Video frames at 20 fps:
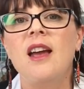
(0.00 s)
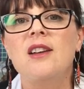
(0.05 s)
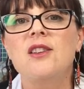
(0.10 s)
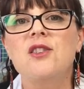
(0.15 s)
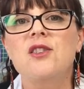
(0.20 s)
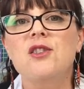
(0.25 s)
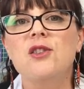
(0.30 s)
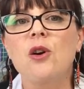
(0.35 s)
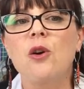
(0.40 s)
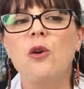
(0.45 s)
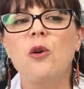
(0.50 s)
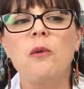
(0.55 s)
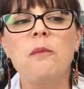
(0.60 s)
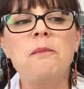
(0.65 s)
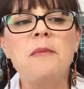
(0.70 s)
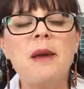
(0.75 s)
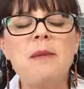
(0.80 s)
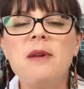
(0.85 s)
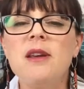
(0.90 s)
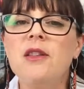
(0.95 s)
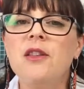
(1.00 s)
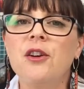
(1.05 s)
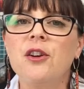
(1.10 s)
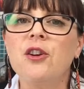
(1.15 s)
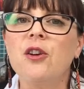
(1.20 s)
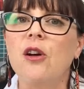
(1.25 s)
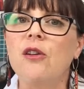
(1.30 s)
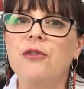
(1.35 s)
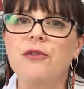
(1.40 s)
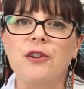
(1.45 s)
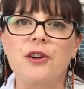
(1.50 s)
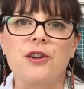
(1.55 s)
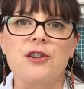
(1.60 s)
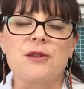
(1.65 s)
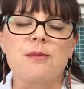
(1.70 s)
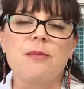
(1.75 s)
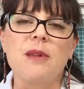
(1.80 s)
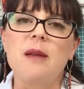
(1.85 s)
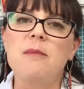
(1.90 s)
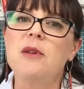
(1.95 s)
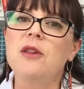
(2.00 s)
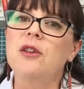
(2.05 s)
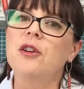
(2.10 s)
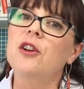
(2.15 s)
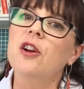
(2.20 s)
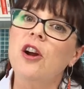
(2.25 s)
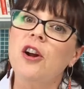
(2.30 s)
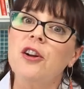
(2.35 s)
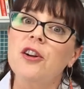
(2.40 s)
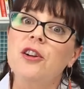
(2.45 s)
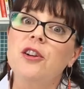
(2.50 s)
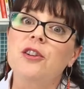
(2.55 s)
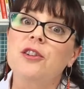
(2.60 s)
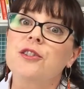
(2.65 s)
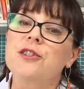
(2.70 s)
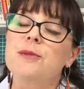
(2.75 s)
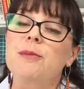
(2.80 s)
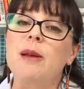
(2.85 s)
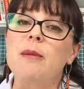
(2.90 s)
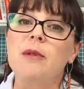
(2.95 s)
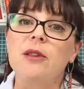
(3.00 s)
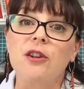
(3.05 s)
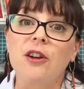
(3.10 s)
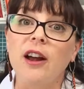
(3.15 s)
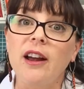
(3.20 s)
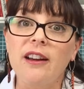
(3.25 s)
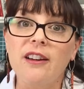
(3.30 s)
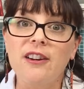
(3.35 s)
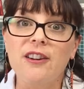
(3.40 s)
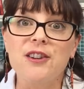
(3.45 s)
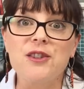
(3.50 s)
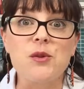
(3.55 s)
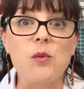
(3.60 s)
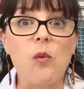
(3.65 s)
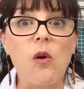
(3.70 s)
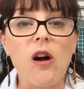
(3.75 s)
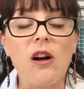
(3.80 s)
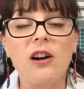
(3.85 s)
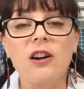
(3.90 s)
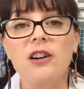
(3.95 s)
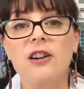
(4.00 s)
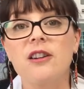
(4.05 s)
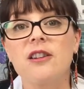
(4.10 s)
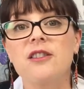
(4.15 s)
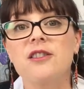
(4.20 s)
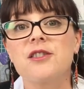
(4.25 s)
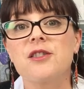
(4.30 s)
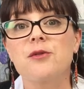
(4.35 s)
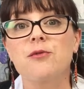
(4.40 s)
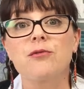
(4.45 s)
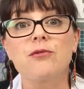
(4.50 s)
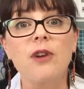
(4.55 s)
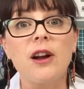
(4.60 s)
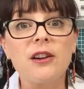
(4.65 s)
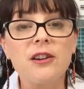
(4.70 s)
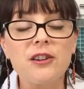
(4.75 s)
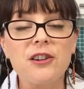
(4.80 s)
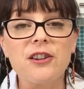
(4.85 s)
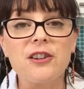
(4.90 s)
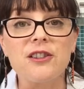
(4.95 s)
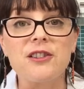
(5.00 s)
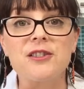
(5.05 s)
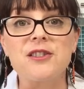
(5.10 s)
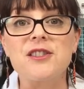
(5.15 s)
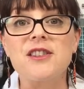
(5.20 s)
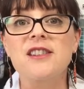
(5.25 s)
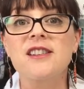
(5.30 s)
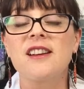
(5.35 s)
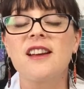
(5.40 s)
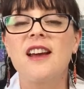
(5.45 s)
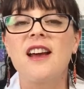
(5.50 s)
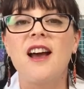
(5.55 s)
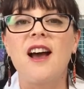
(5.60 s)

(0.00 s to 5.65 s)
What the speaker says: So maybe they're golfers, maybe they're gardeners, maybe they're hikers, walkers, runners.